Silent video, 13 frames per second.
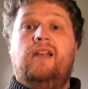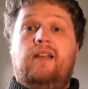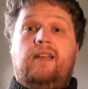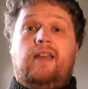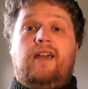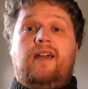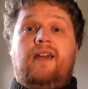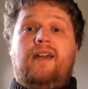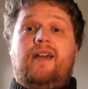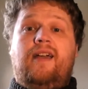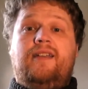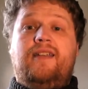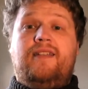
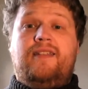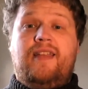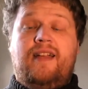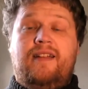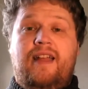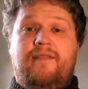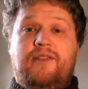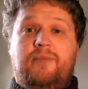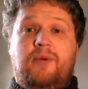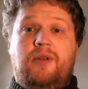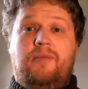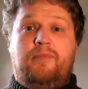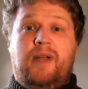Yes, it's the
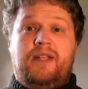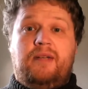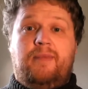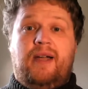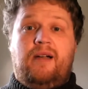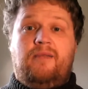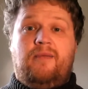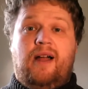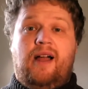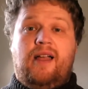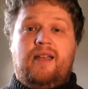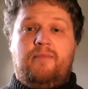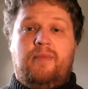inevitable bit about
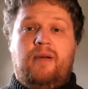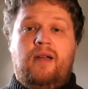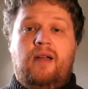rape.